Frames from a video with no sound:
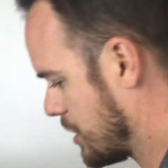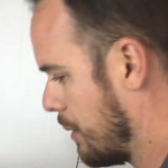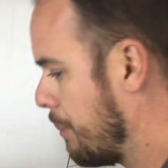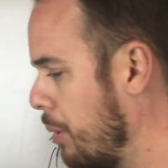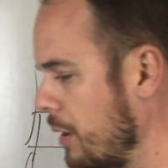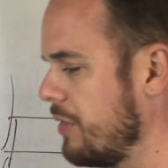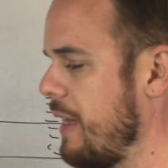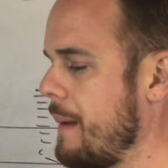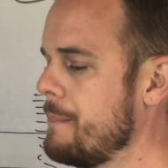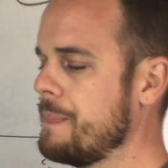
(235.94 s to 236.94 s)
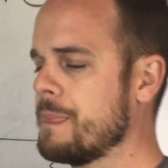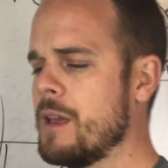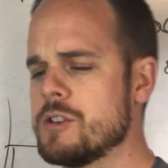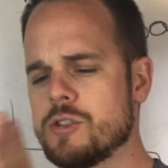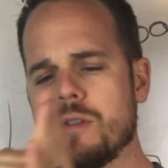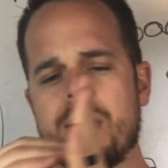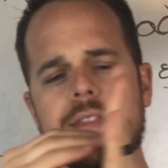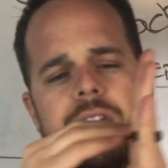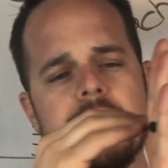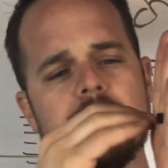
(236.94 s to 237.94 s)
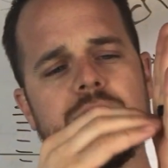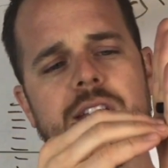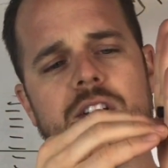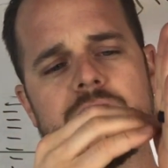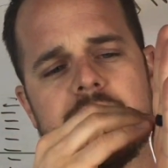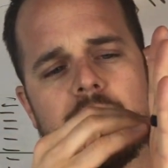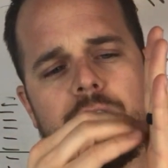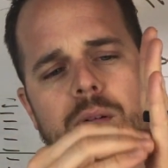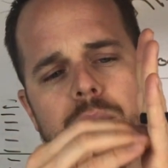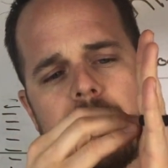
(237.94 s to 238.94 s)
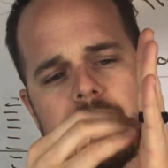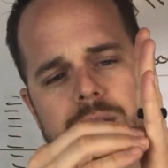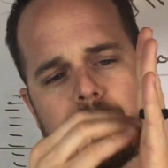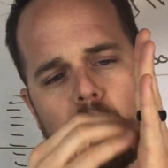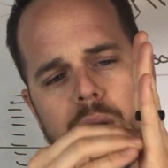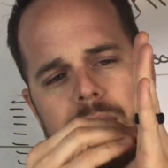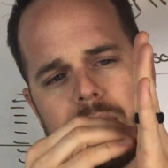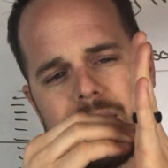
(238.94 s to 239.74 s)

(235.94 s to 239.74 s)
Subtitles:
you're gonna put them so that these fingers here from this point